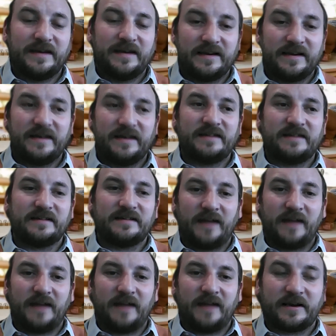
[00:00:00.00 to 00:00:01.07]
It is
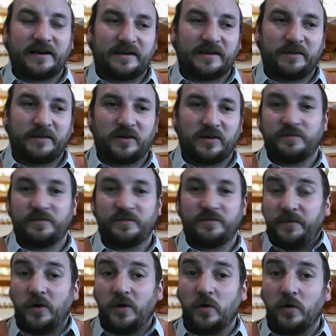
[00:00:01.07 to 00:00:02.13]
an academic course,
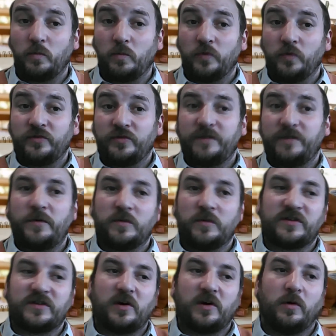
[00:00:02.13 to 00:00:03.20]
but if you
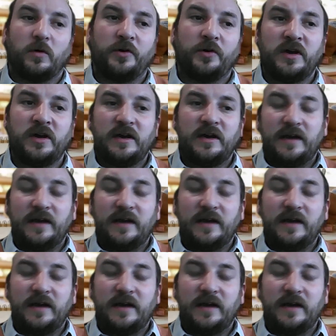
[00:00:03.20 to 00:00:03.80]
want to go on